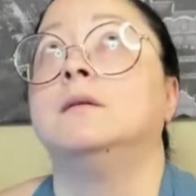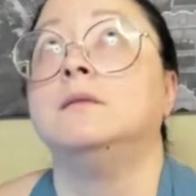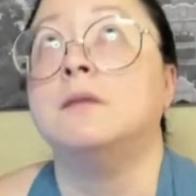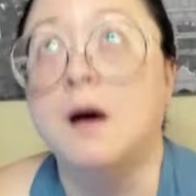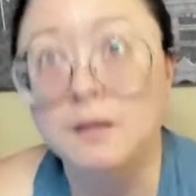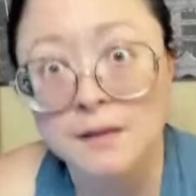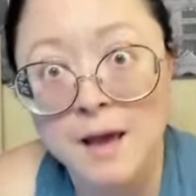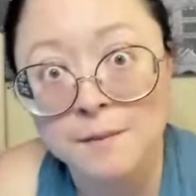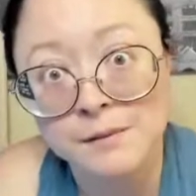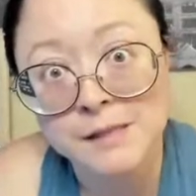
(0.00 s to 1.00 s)
Not the
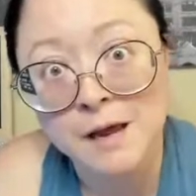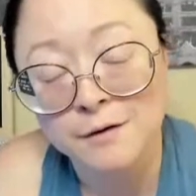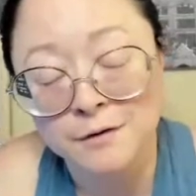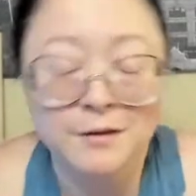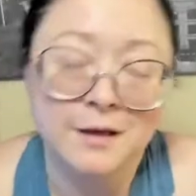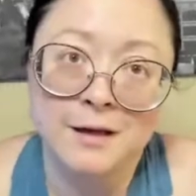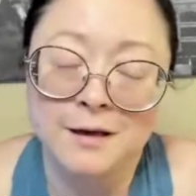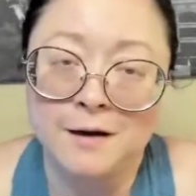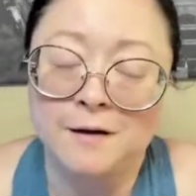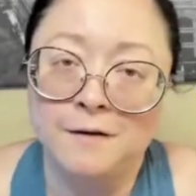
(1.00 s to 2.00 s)
apple cider you're
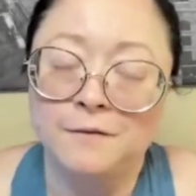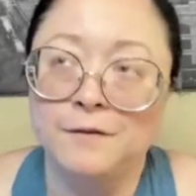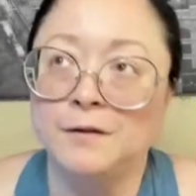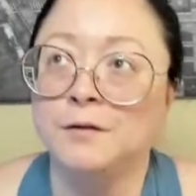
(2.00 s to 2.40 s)
thinking of,